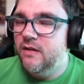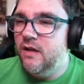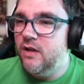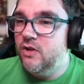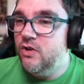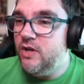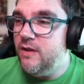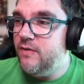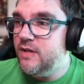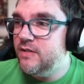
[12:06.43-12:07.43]
Uh, good
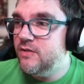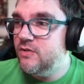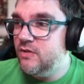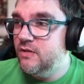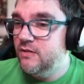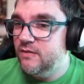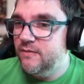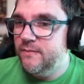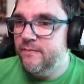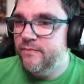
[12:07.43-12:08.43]
evening, sister.
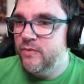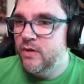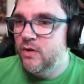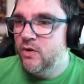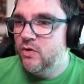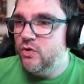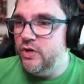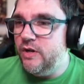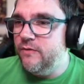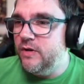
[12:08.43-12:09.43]
Good
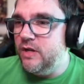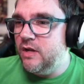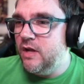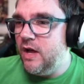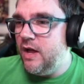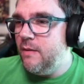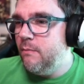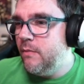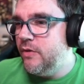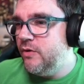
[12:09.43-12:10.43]
evening,
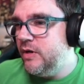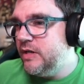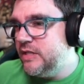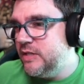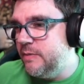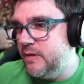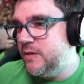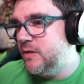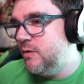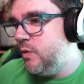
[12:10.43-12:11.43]
I'm Mother
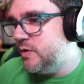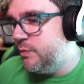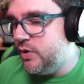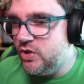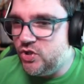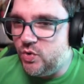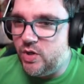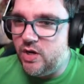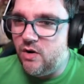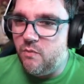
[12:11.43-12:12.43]
Elizabeth. What brings you
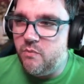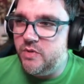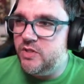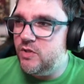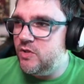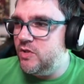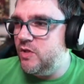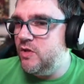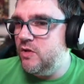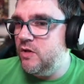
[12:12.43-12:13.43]
here,
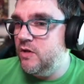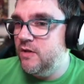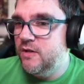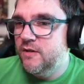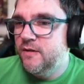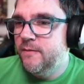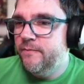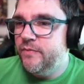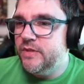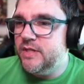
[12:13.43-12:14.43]
Mr.
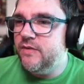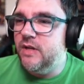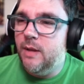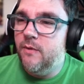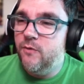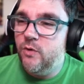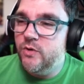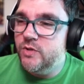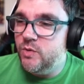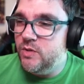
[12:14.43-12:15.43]
Devitt? I'm a Porter
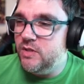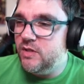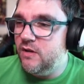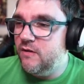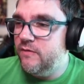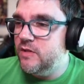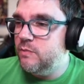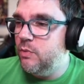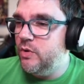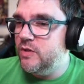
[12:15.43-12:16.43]
student of this
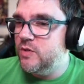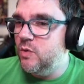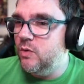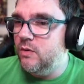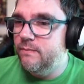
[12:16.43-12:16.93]
boarding school.